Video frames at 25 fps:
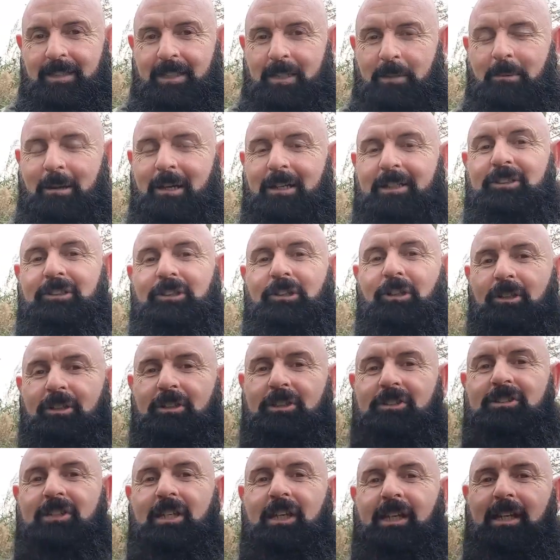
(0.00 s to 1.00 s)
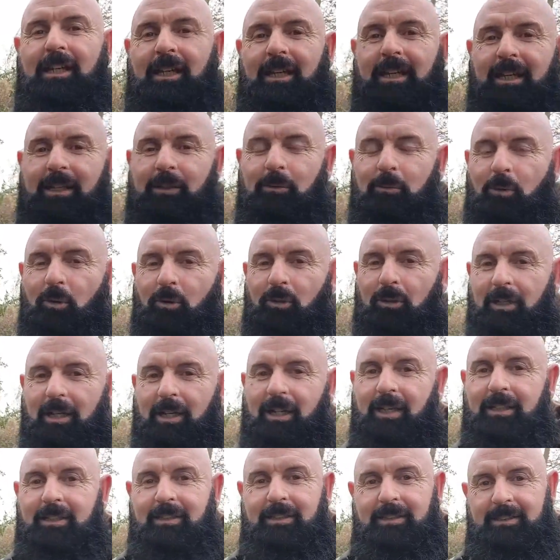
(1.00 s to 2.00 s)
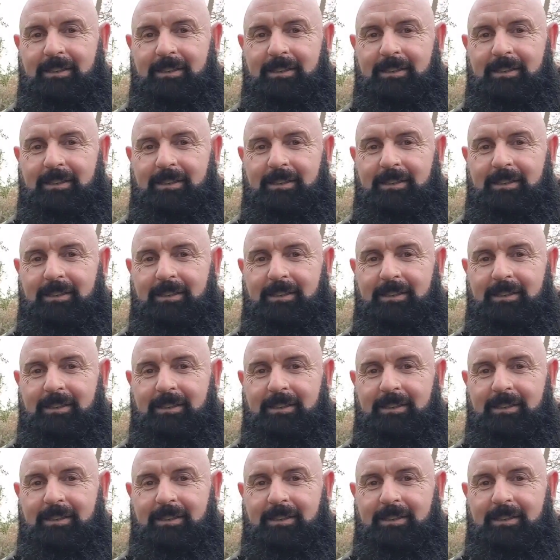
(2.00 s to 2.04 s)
I'm actually on the syndicate water.